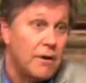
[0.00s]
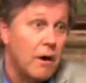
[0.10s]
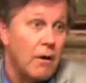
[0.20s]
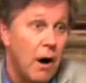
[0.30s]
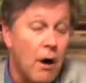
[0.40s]

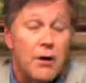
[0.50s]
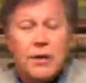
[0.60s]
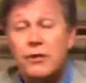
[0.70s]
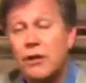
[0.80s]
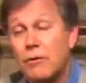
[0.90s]
there are
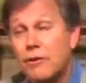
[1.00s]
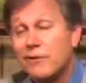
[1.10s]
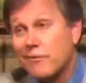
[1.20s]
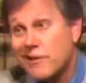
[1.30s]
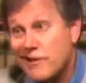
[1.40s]
any
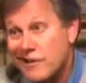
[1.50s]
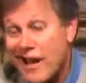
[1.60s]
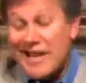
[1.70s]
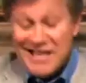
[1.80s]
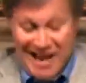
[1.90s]
secrets, which
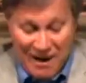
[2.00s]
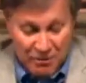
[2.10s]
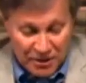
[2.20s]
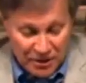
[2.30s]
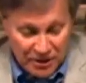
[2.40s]
I
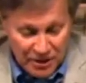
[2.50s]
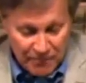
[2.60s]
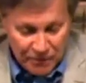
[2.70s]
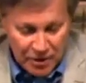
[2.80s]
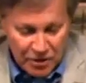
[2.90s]
doubt.
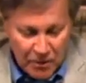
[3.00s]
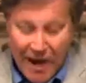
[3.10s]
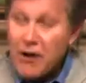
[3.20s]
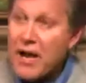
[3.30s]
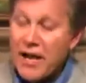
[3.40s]
So
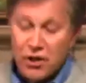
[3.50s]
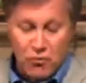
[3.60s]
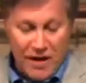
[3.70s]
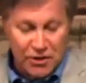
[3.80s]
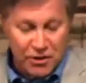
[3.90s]
how did I
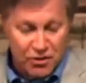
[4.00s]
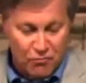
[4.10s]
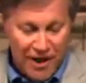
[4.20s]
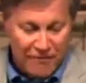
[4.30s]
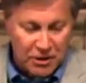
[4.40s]
address this
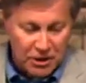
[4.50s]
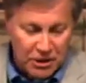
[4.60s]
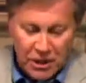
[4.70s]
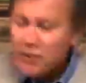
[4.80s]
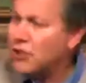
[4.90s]

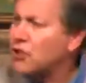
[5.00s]
revenant, this